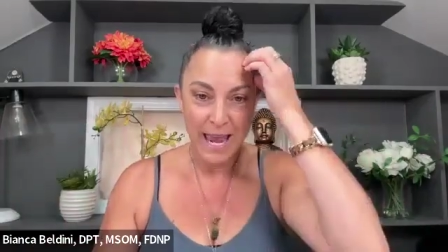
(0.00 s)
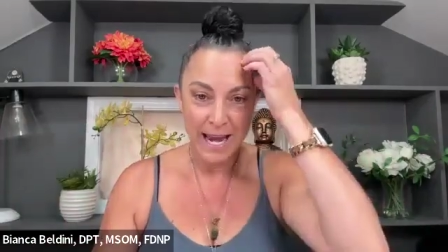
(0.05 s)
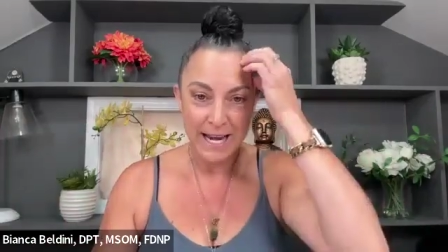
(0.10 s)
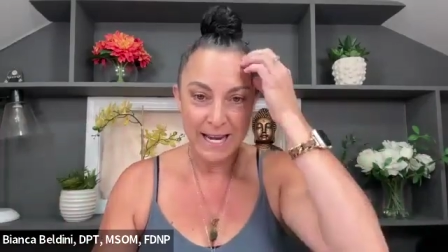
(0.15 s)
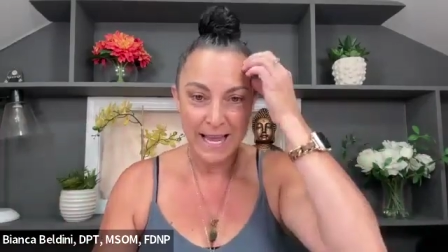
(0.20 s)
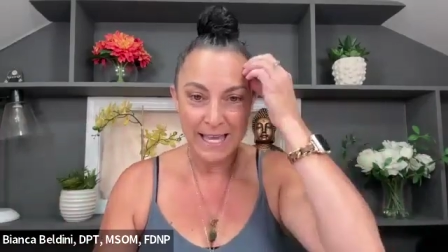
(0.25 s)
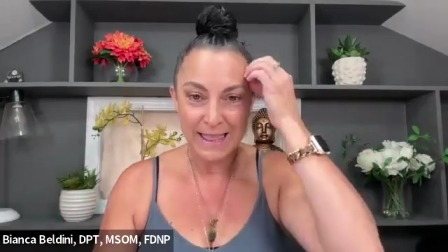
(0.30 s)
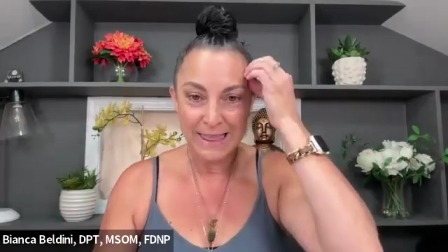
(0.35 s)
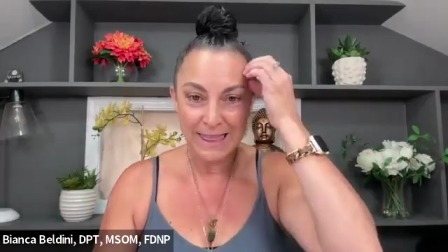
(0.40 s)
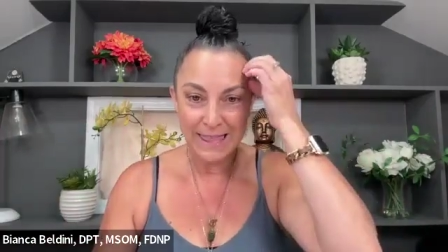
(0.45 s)

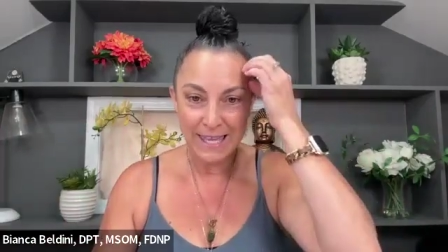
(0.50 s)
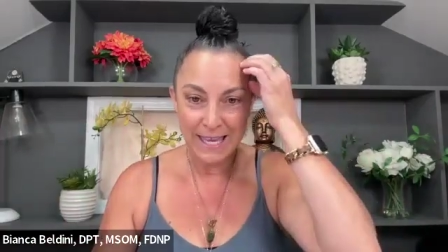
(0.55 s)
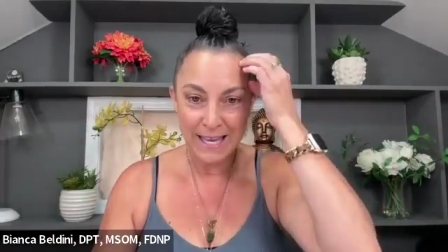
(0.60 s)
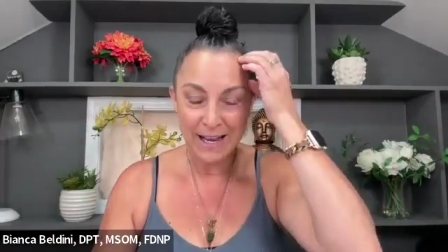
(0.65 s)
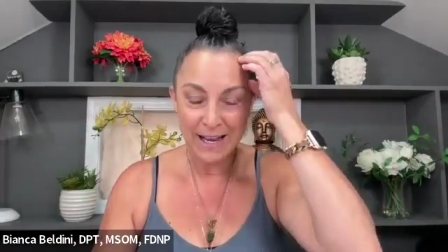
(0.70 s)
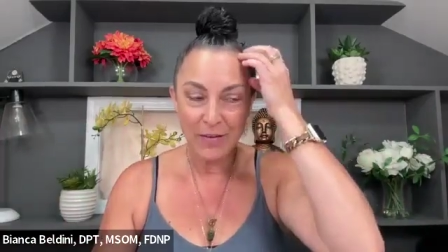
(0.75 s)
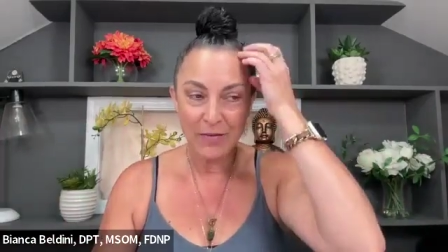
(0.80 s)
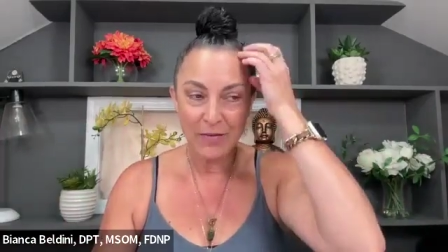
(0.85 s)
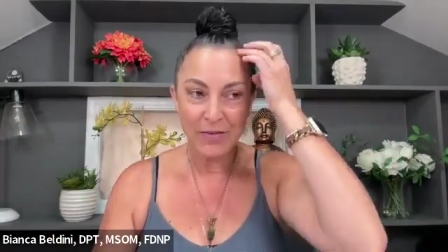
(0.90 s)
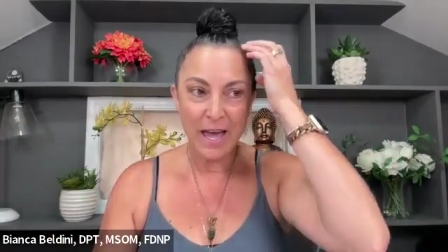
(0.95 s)
And I
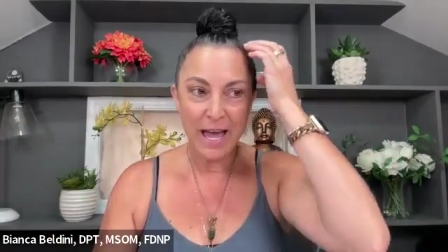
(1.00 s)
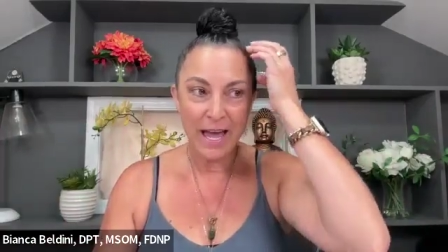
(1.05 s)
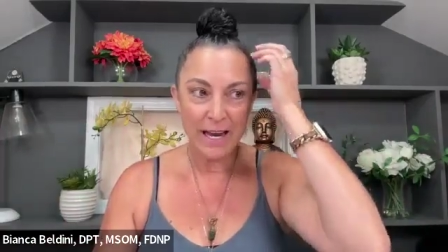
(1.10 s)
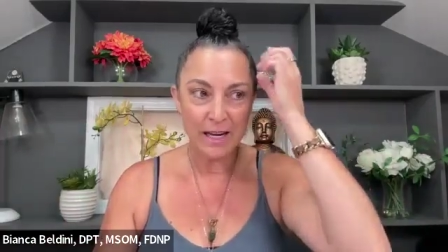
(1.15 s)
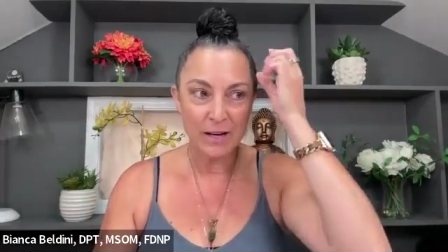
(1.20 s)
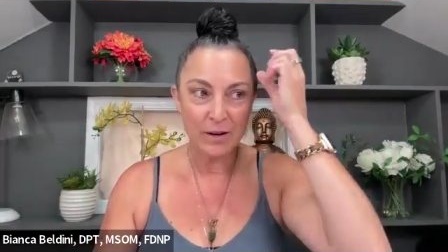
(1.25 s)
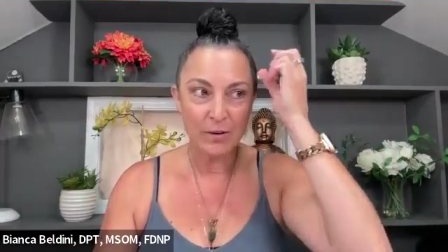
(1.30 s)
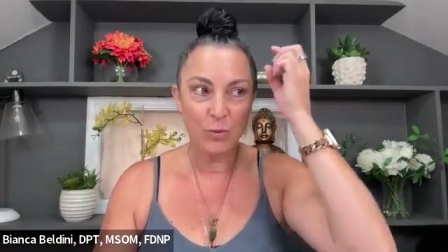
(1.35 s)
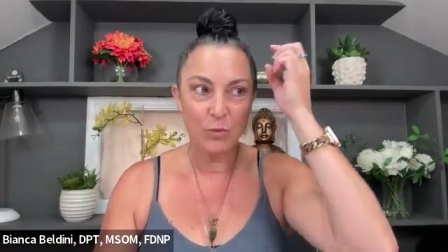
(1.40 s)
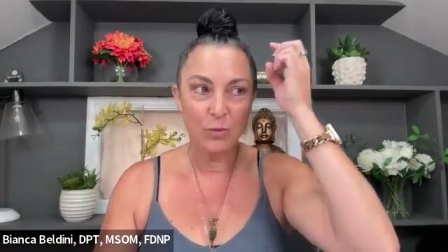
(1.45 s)
think
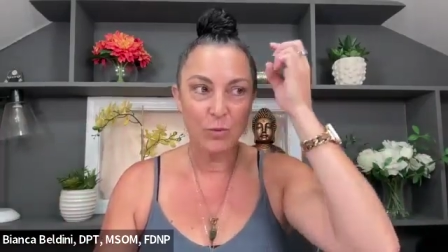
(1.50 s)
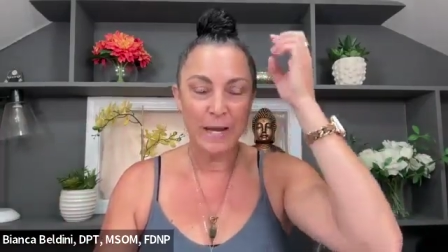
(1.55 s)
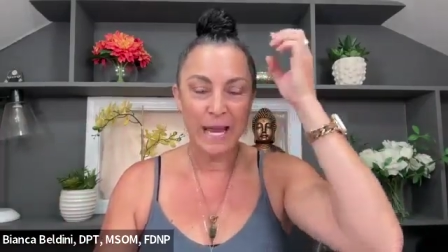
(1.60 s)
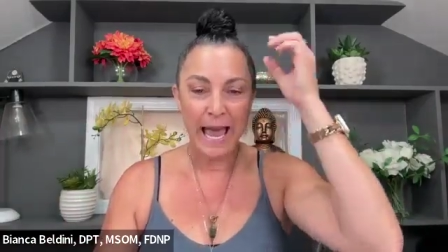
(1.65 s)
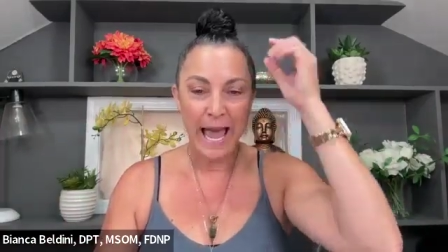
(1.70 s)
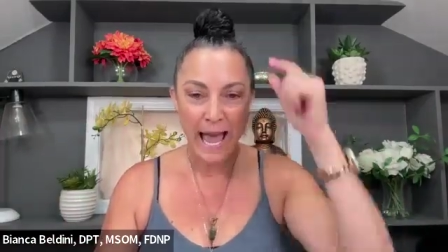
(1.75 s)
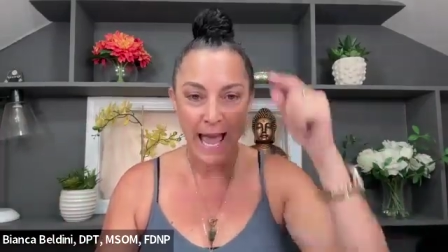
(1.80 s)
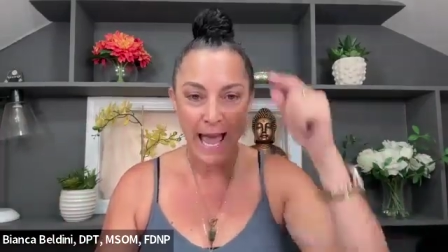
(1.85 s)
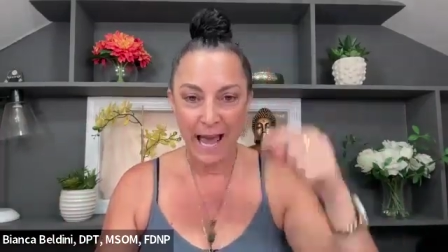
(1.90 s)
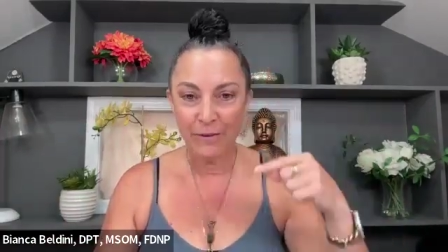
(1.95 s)
that we
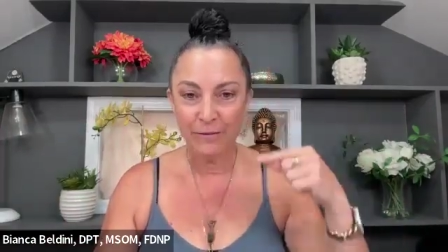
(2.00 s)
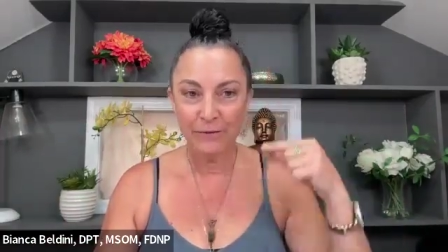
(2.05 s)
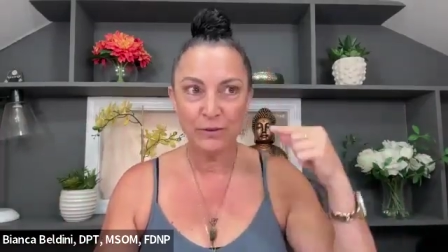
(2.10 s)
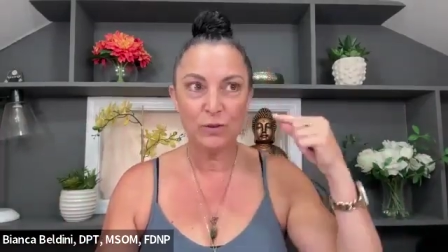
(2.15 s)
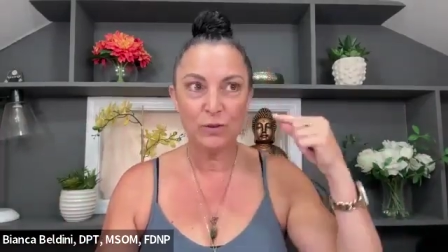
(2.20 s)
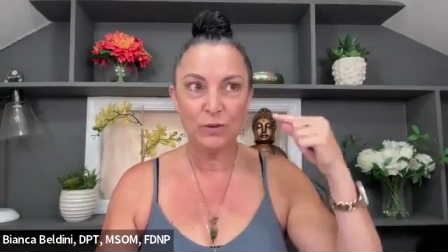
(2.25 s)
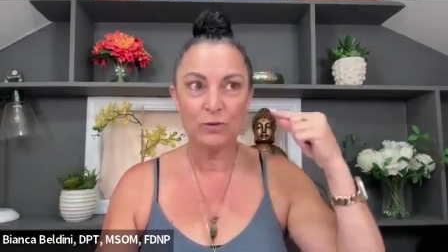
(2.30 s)
have